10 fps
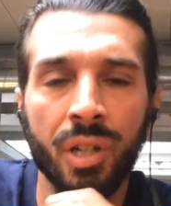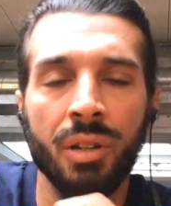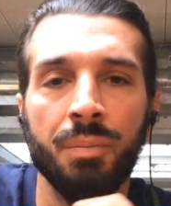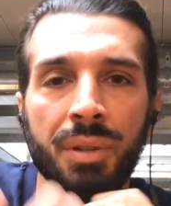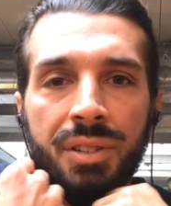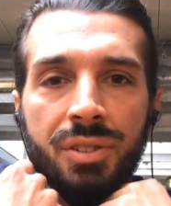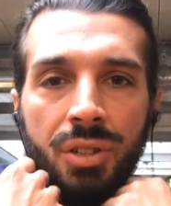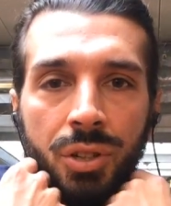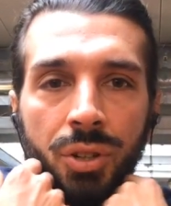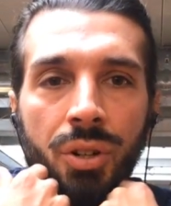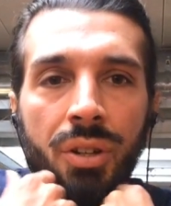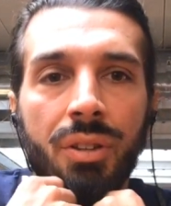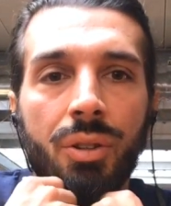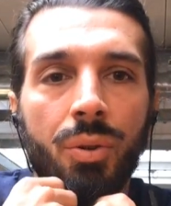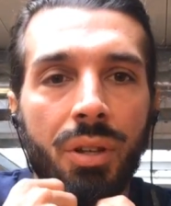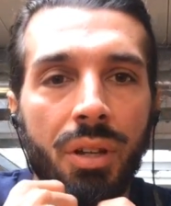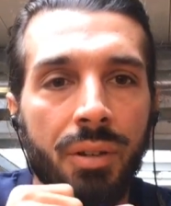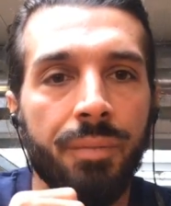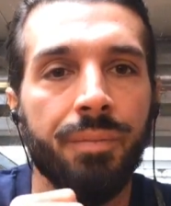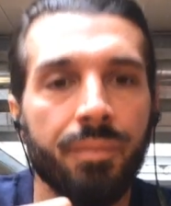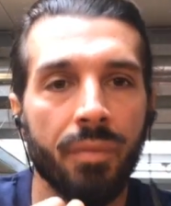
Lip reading: gonna be a security token,